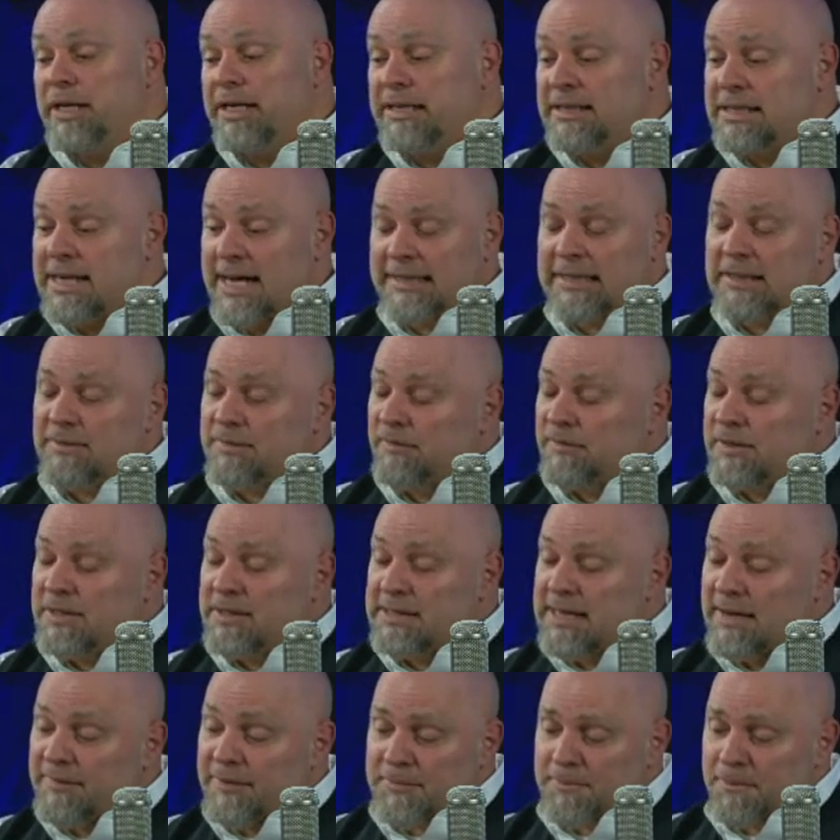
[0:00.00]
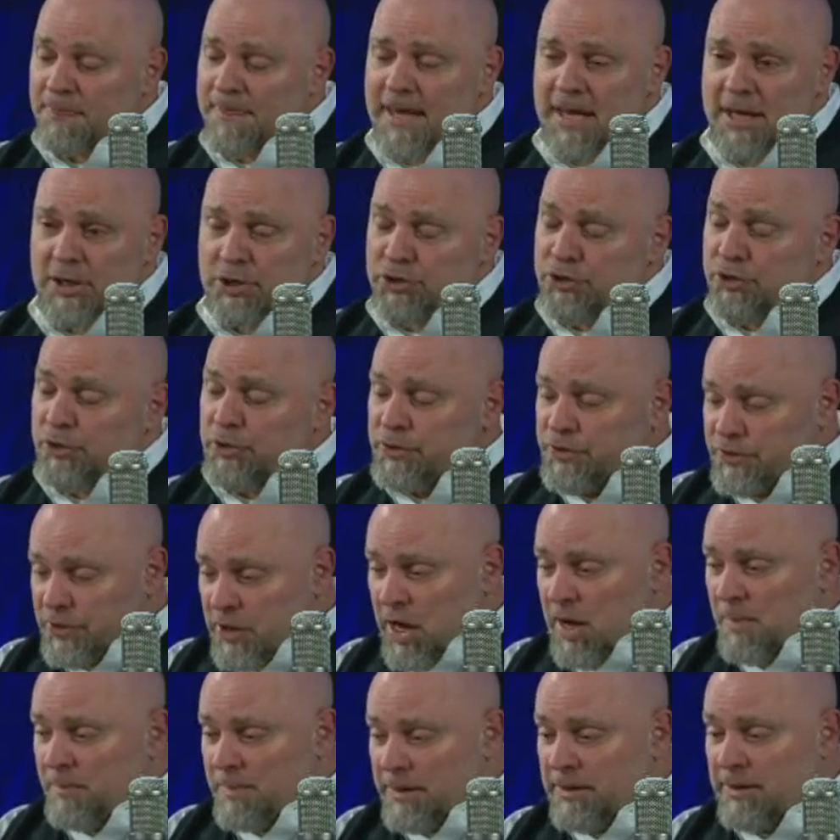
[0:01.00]
In 1957, Schulz
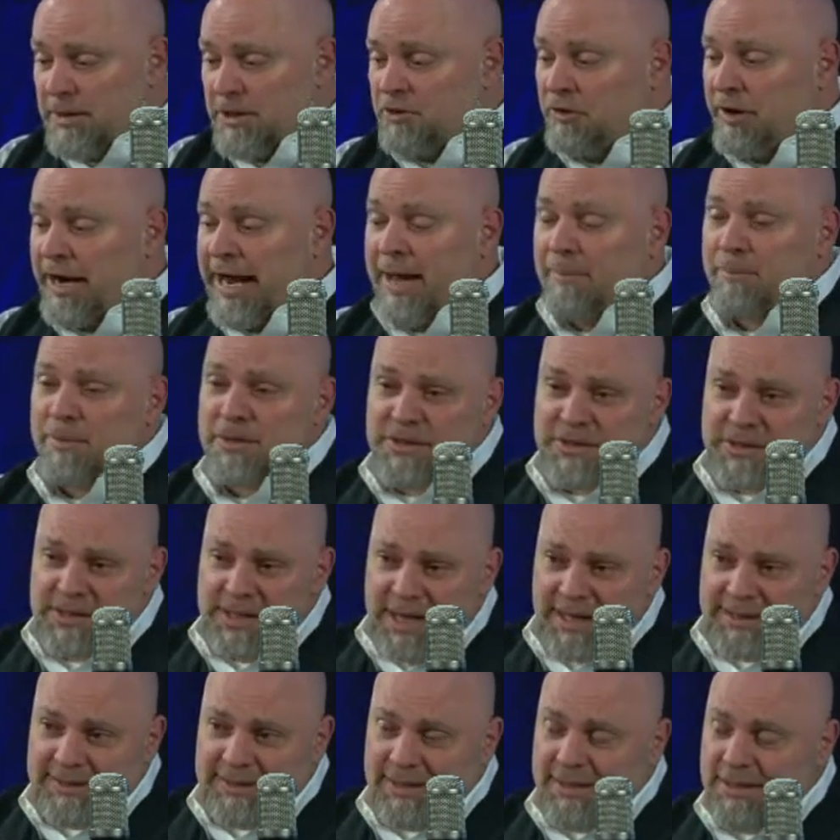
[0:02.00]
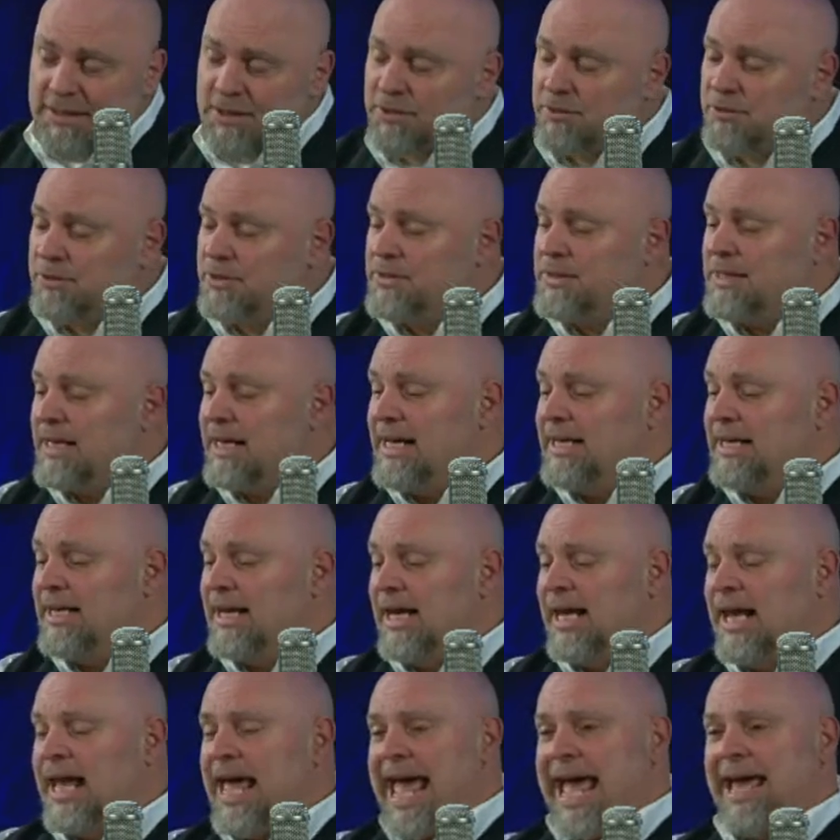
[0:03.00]
saw Billy Graham was sucked into the crusade
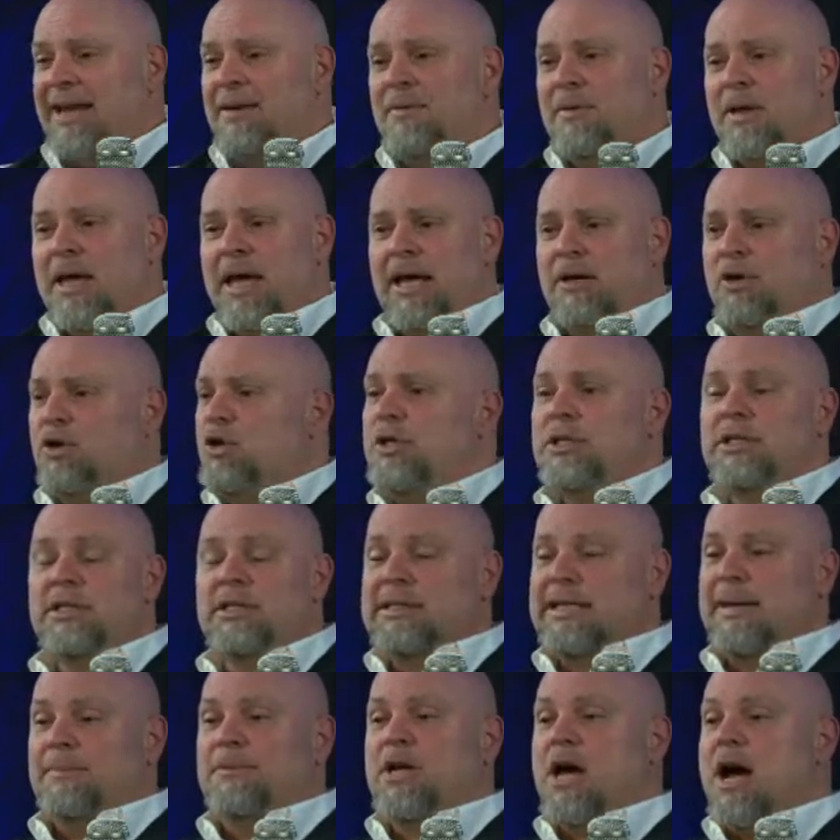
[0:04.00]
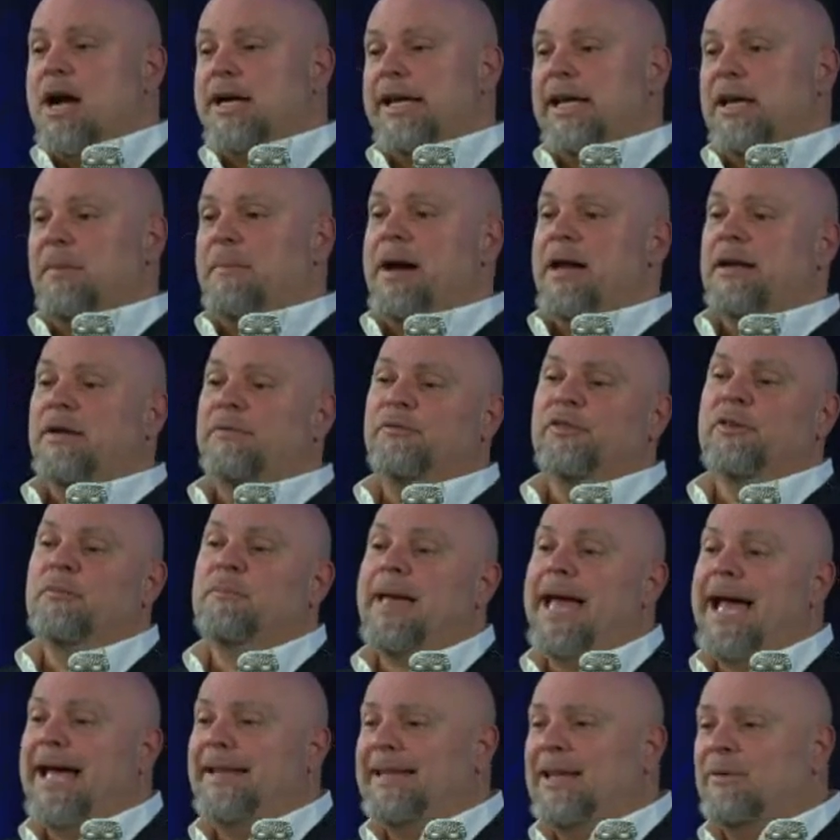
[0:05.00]
and uh, couldn't stop talking about it. For a
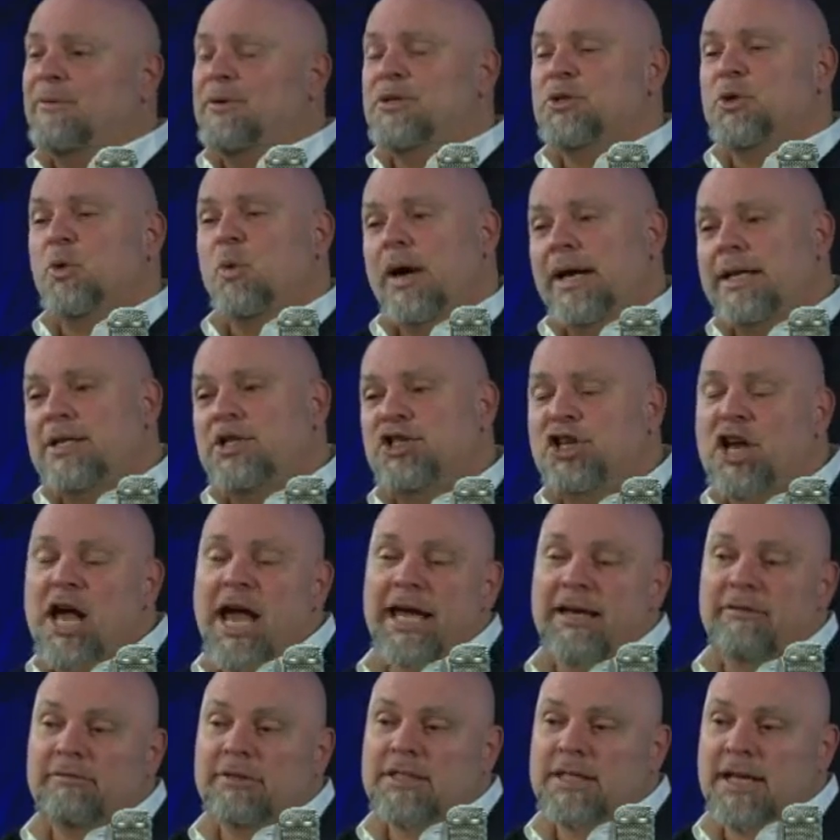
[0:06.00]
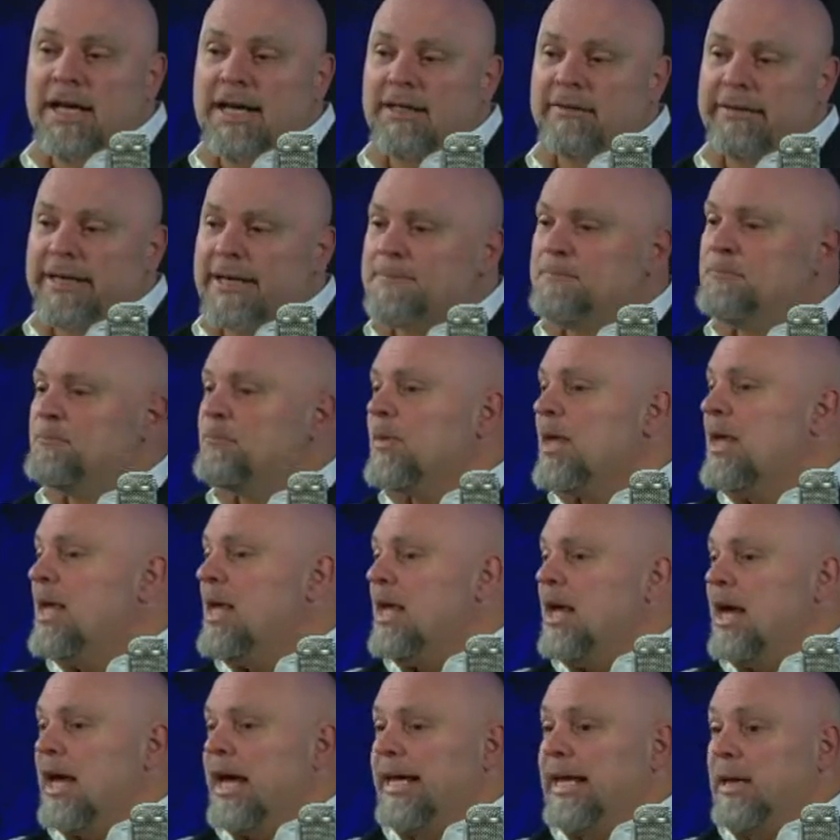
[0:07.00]
man that was quite shy and retiring,
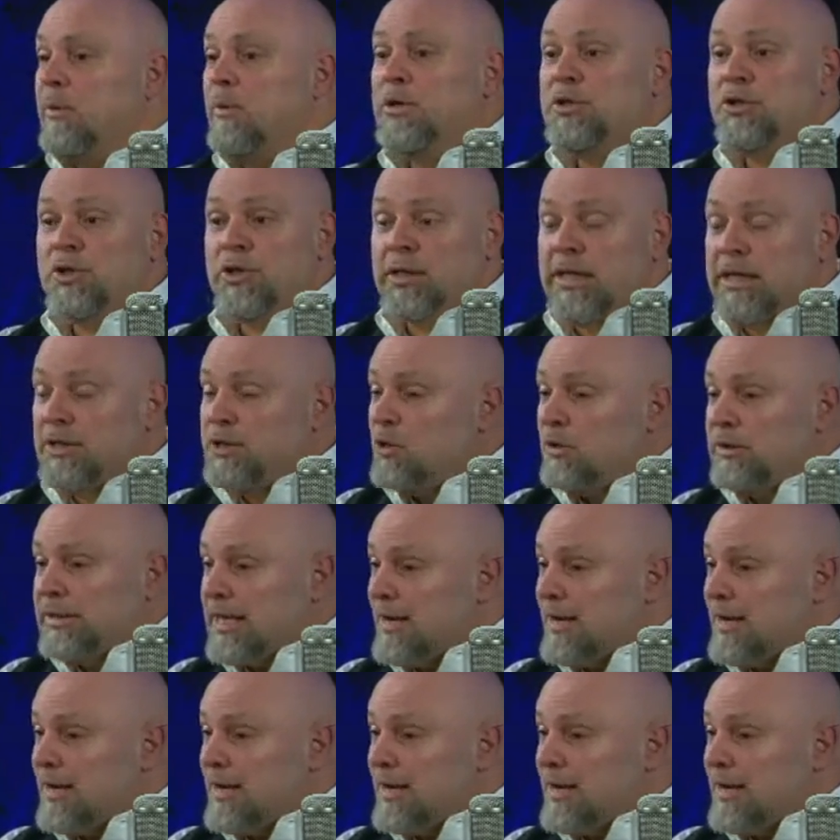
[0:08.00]
uh, he would he told